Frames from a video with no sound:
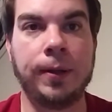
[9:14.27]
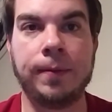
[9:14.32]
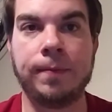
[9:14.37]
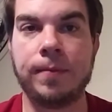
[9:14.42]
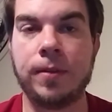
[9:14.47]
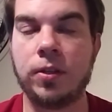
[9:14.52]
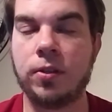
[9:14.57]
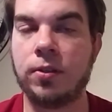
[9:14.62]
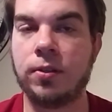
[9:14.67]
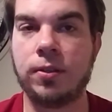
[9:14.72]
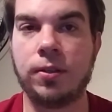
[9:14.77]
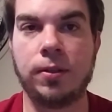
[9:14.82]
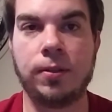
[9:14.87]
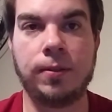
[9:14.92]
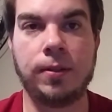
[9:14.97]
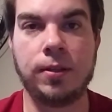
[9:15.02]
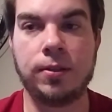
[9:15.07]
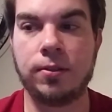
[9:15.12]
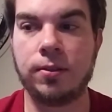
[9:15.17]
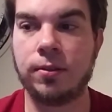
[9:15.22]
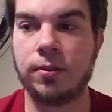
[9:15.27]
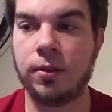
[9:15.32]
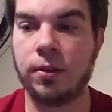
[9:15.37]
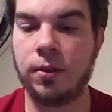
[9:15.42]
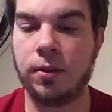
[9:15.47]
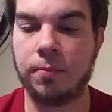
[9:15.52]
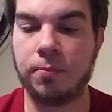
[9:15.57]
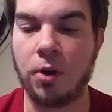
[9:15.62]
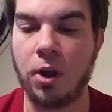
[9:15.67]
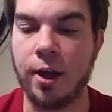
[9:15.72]
This is a
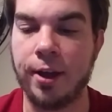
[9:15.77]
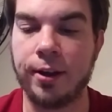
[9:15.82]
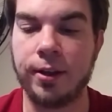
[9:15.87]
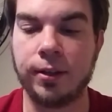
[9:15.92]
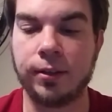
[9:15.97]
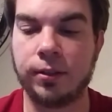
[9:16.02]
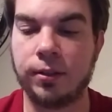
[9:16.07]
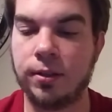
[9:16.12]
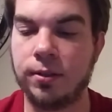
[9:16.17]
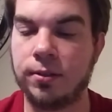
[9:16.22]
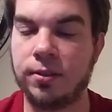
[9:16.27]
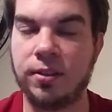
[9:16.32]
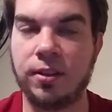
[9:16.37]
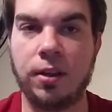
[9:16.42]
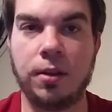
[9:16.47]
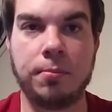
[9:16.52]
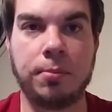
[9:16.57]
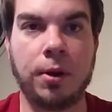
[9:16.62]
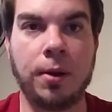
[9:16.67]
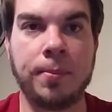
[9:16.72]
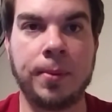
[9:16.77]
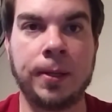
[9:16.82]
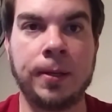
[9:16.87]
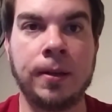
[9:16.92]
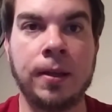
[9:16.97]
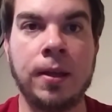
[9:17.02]
good product. This is a good bourbon.